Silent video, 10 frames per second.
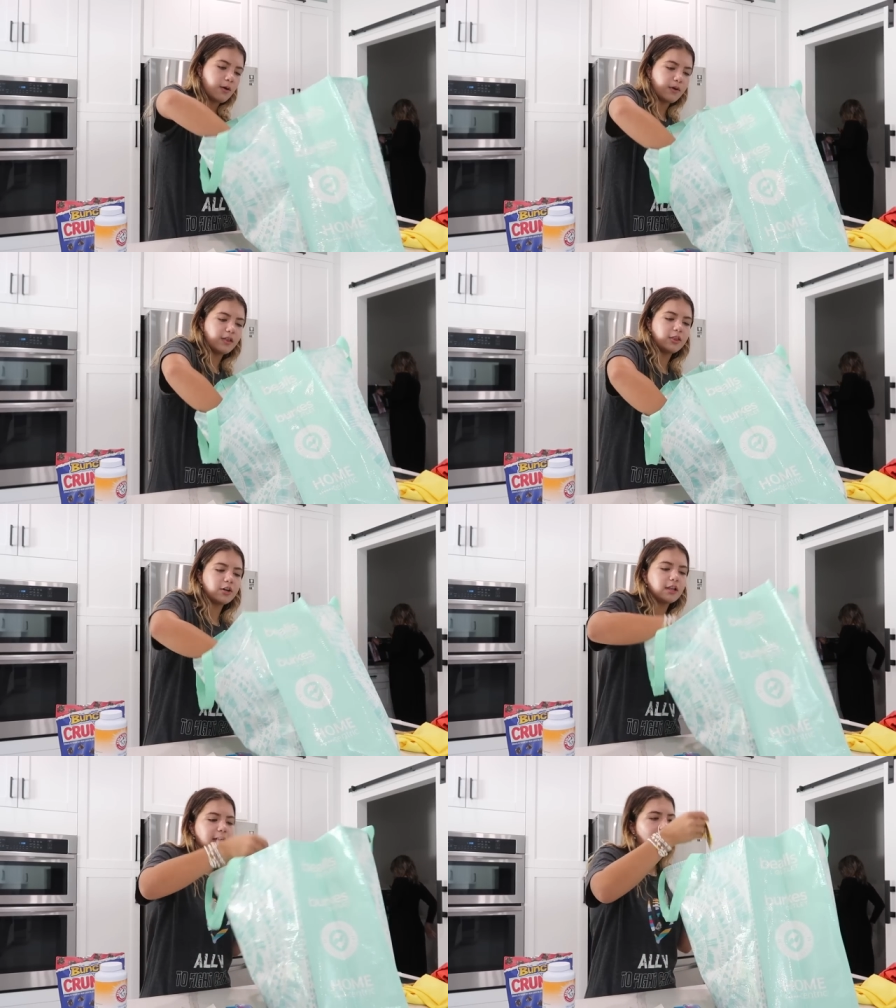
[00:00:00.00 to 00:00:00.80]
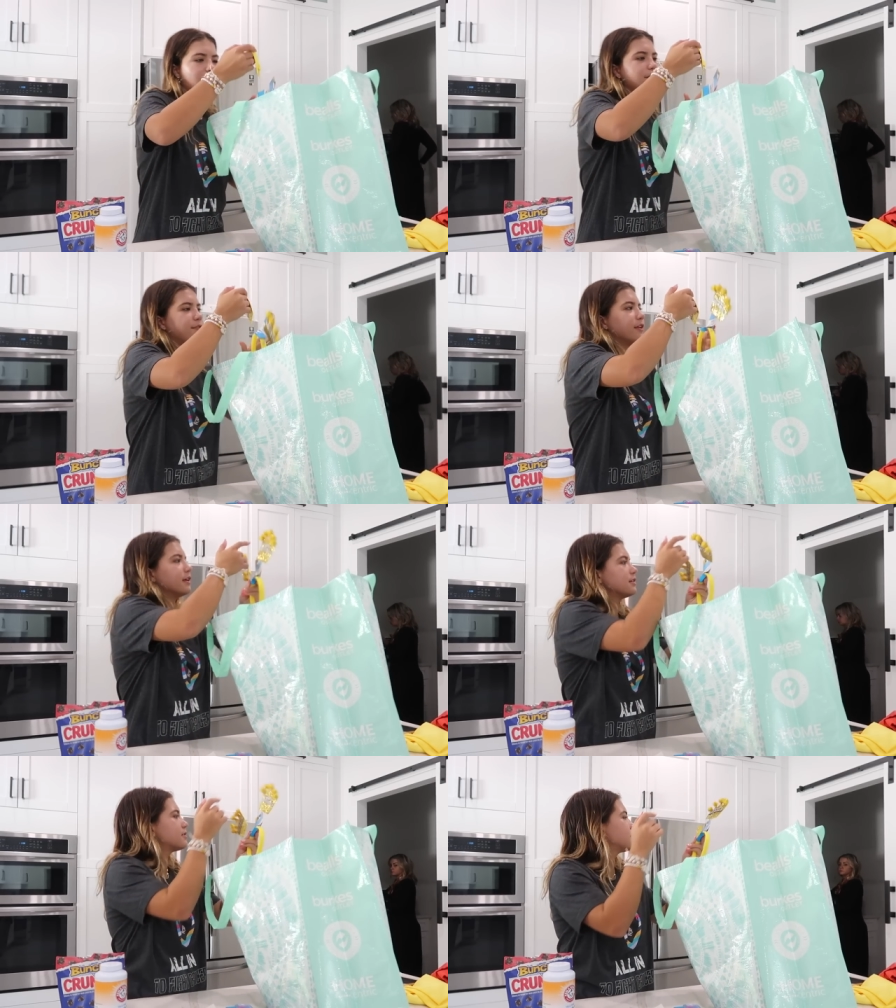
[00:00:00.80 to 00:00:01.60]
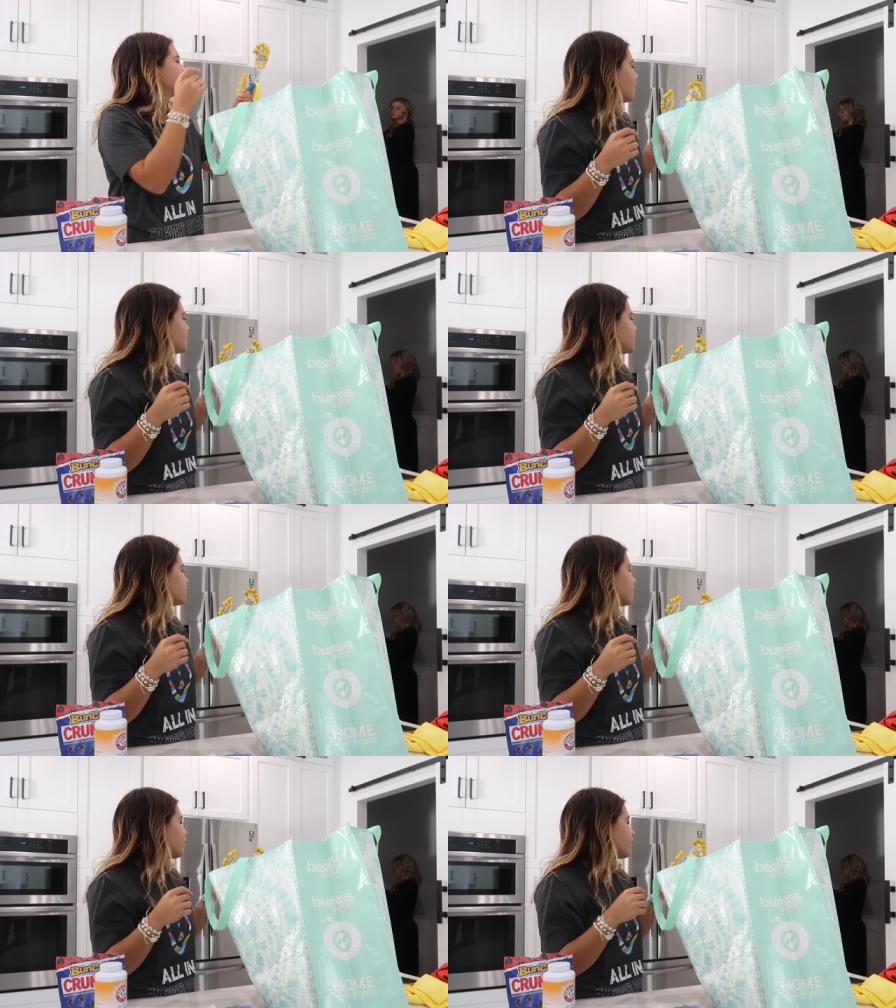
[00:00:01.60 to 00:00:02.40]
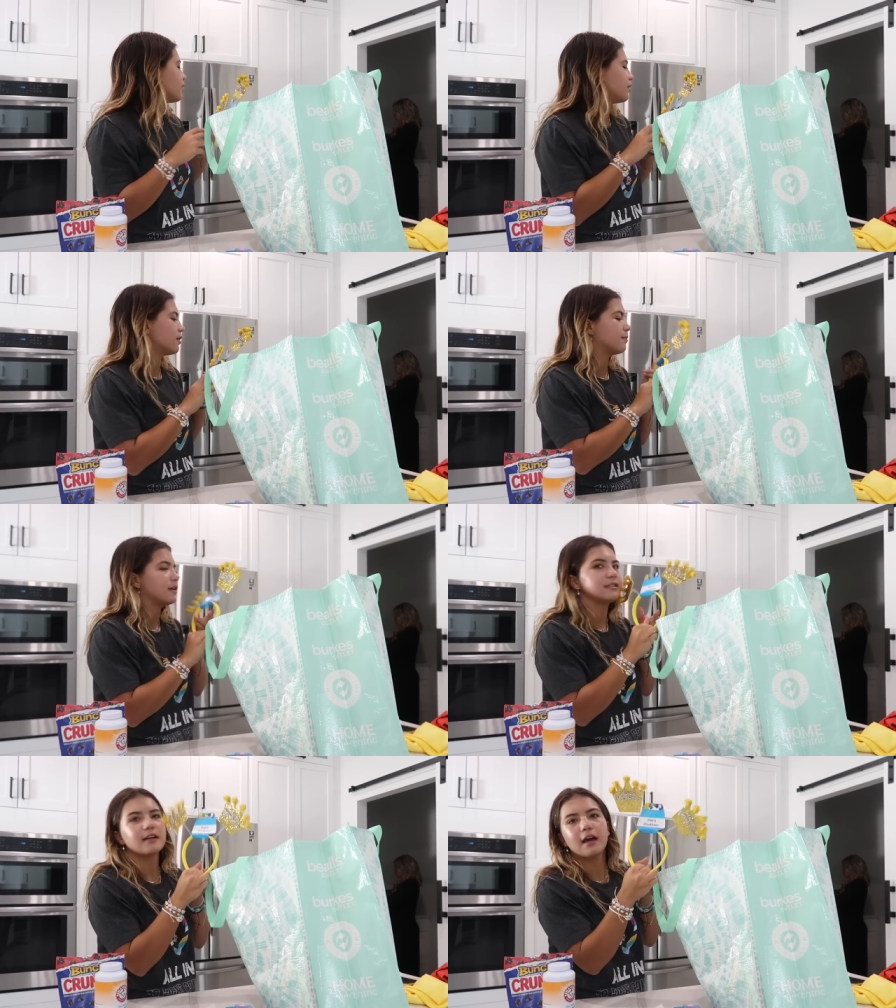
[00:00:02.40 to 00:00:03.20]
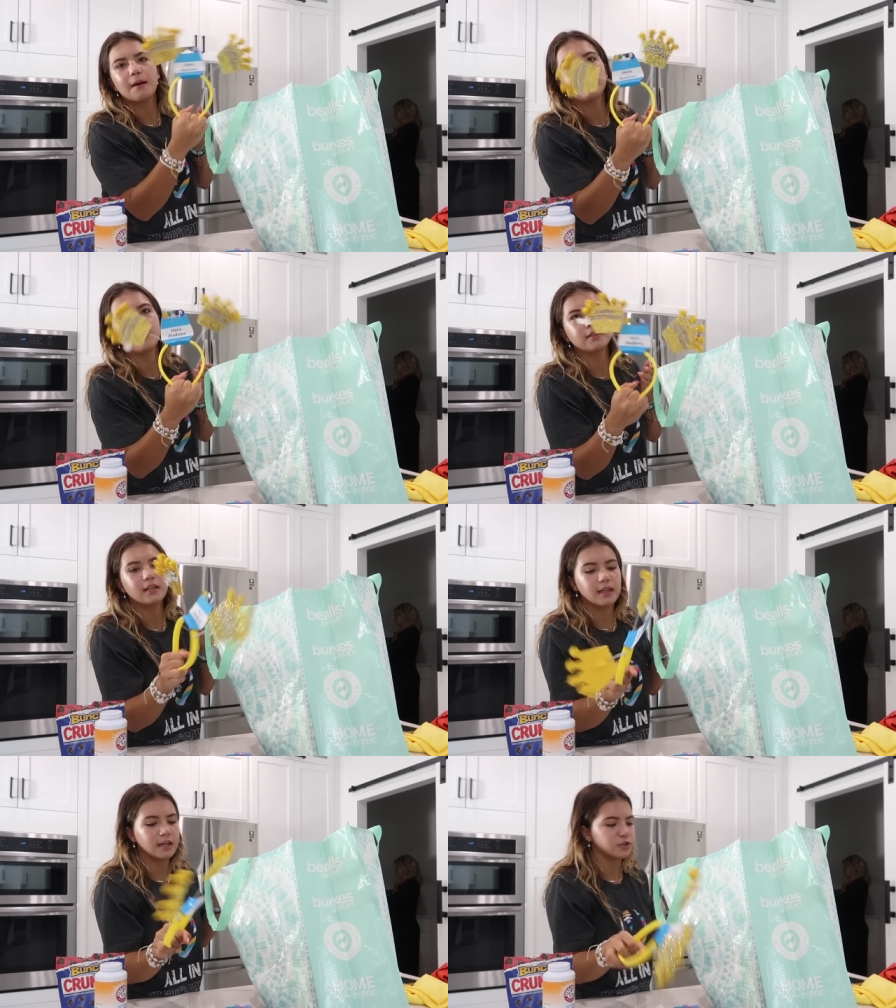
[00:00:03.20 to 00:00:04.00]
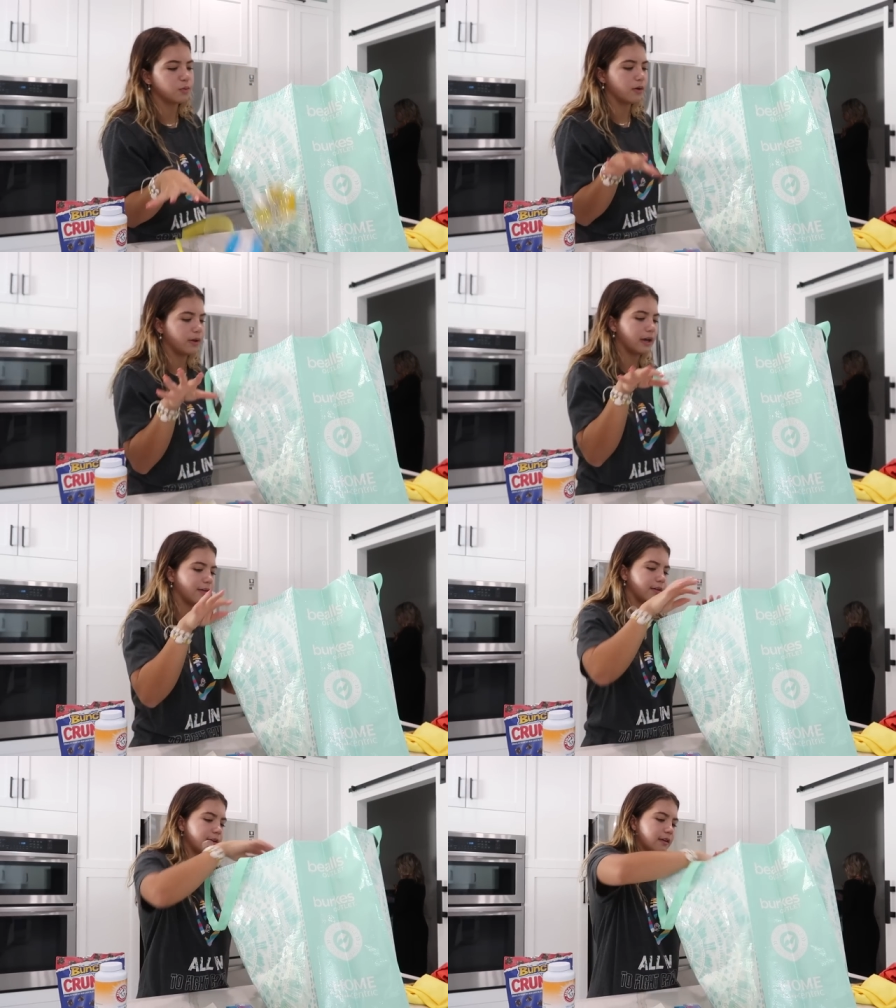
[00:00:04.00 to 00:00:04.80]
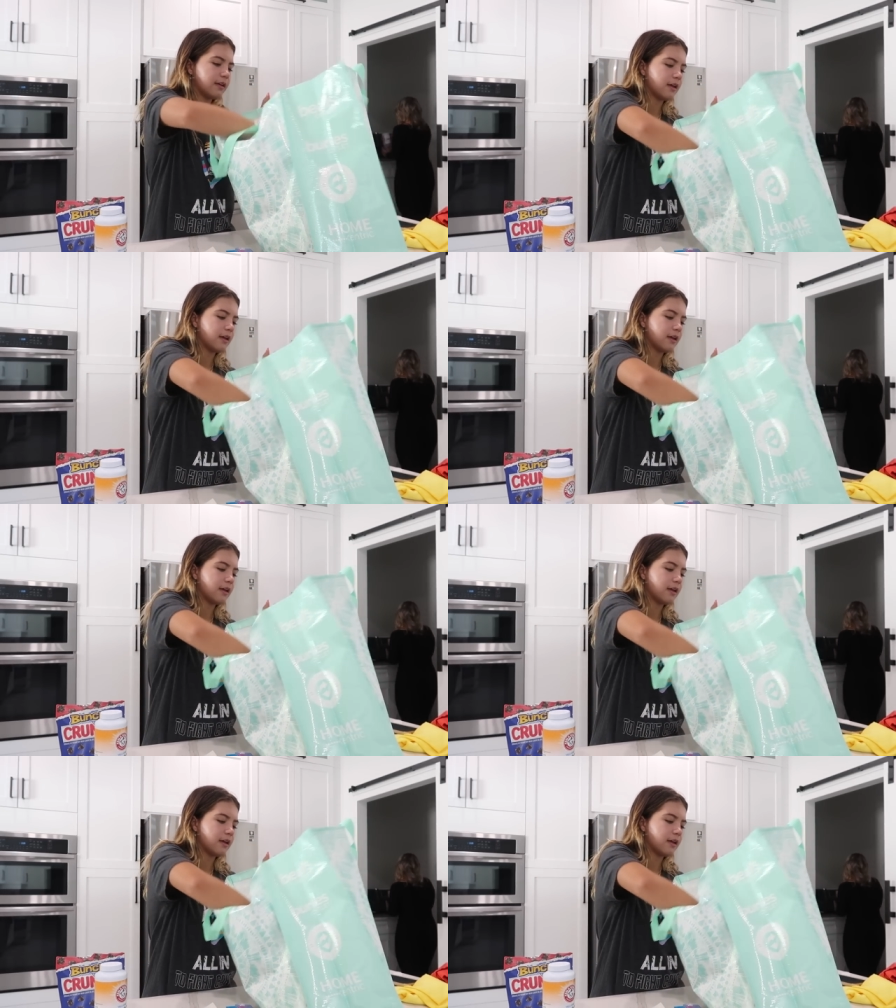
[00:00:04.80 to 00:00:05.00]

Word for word: We literally have this. Oh. This is somewhere here, but it's like a happy birthday thing. I swear we have it.